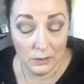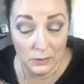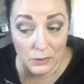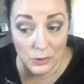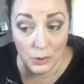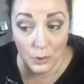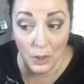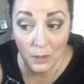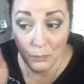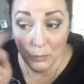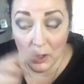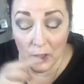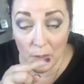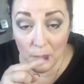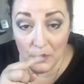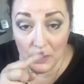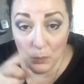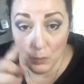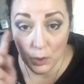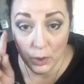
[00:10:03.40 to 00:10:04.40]
so I'm going to
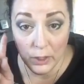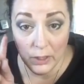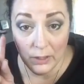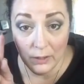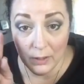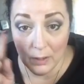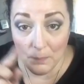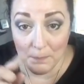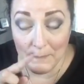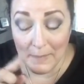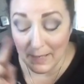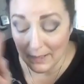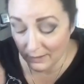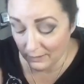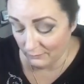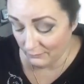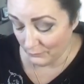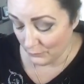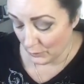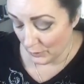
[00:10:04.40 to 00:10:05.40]
be working them back
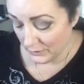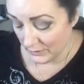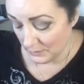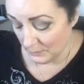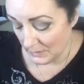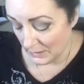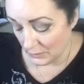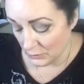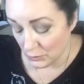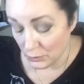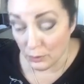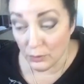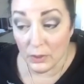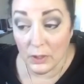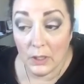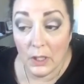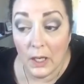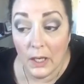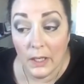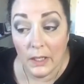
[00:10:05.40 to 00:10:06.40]
and forth to make sure
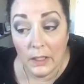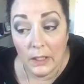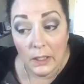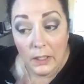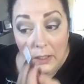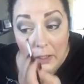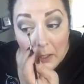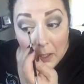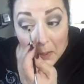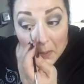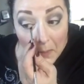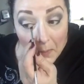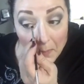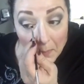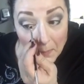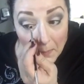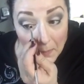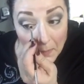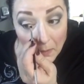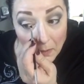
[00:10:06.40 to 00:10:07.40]
that I get
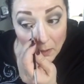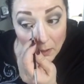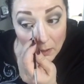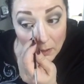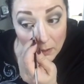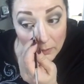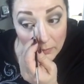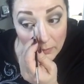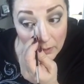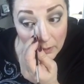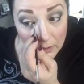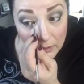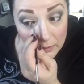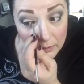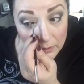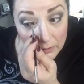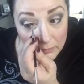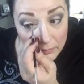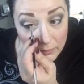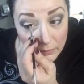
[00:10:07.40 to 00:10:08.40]
all the little
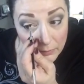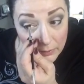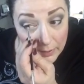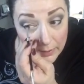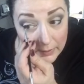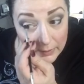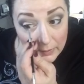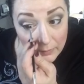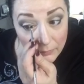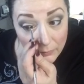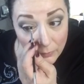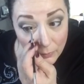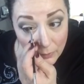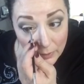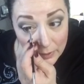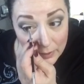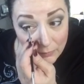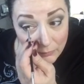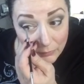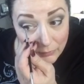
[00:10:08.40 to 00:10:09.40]
nooks and crannies, so
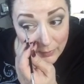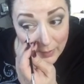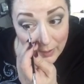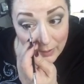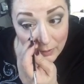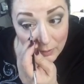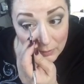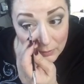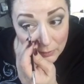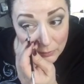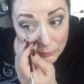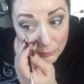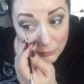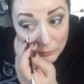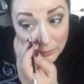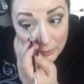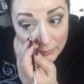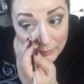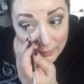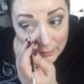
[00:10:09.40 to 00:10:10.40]
it gives that
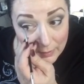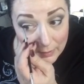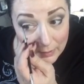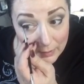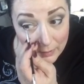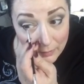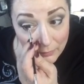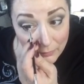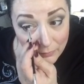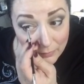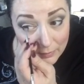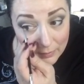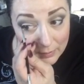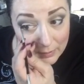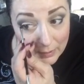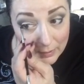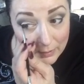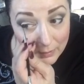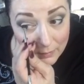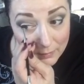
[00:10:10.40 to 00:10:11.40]
illusion that it is
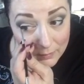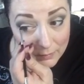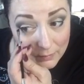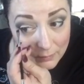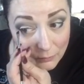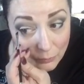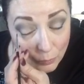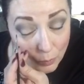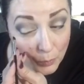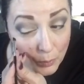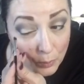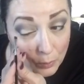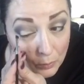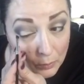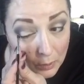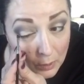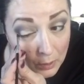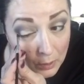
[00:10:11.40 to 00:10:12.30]
nice and smooth.